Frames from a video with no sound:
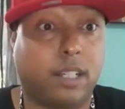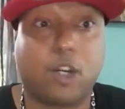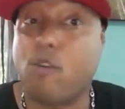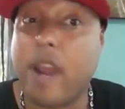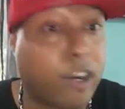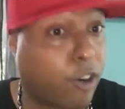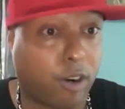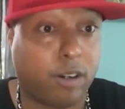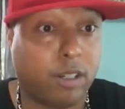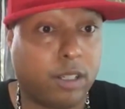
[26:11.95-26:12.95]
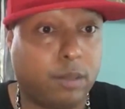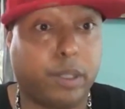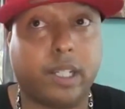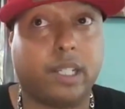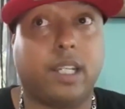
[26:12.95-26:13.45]
Great girl.
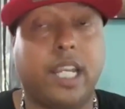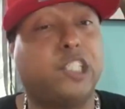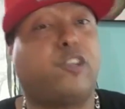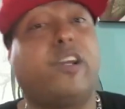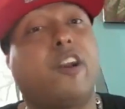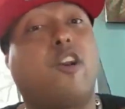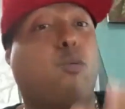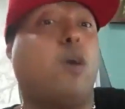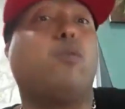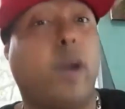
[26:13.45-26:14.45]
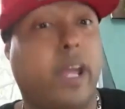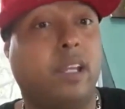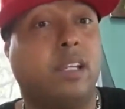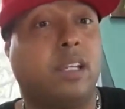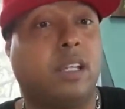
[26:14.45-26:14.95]
But he treated her one
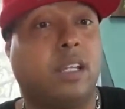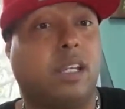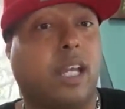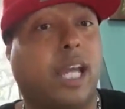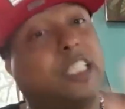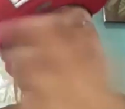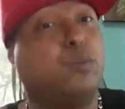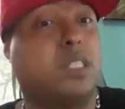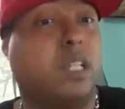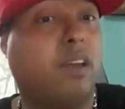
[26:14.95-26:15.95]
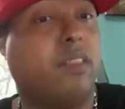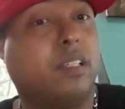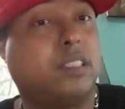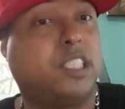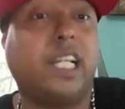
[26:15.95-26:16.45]
way and she was
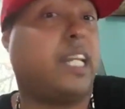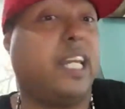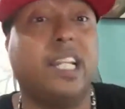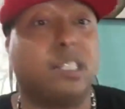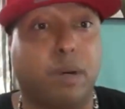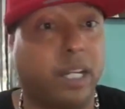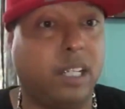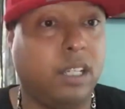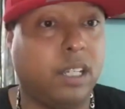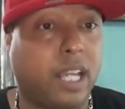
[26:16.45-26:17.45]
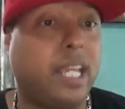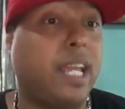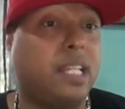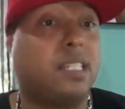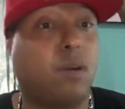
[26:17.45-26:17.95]
another. She didn't need his money.
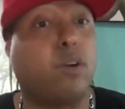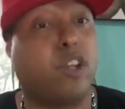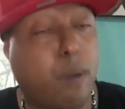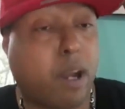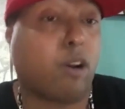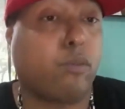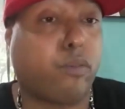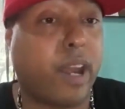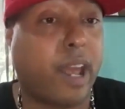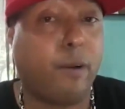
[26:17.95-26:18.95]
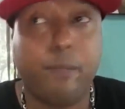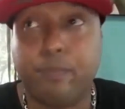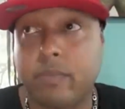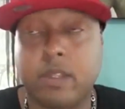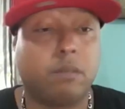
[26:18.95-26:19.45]
He said, well, you're my girlfriend now.
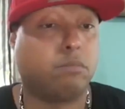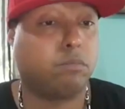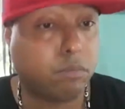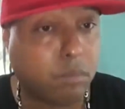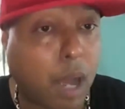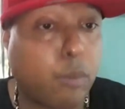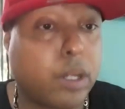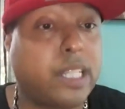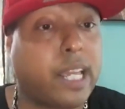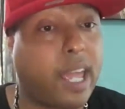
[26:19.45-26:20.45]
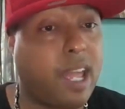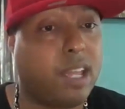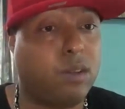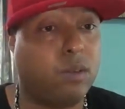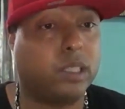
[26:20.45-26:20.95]
I want to take care of
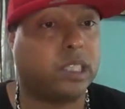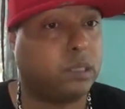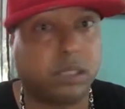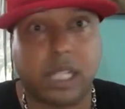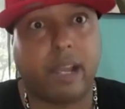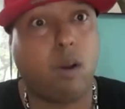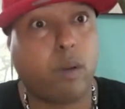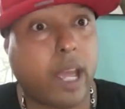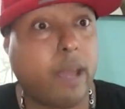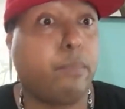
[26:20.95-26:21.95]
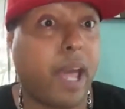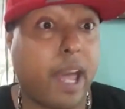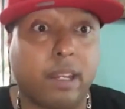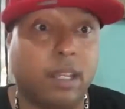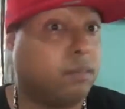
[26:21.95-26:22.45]
you. And she was like, okay,
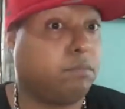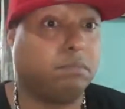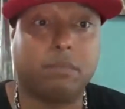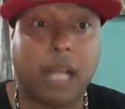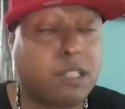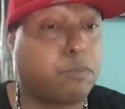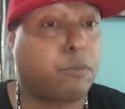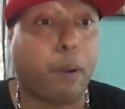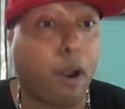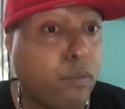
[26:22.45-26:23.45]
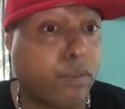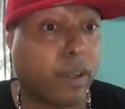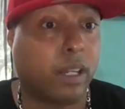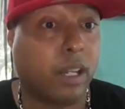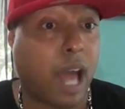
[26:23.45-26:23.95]
bet. That's
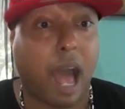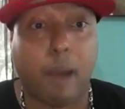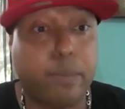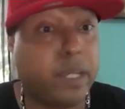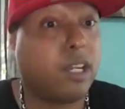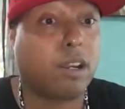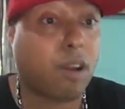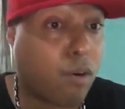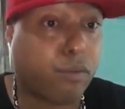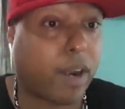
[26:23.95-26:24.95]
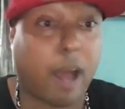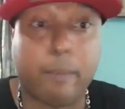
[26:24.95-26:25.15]
perfect. I'll be your girlfriend.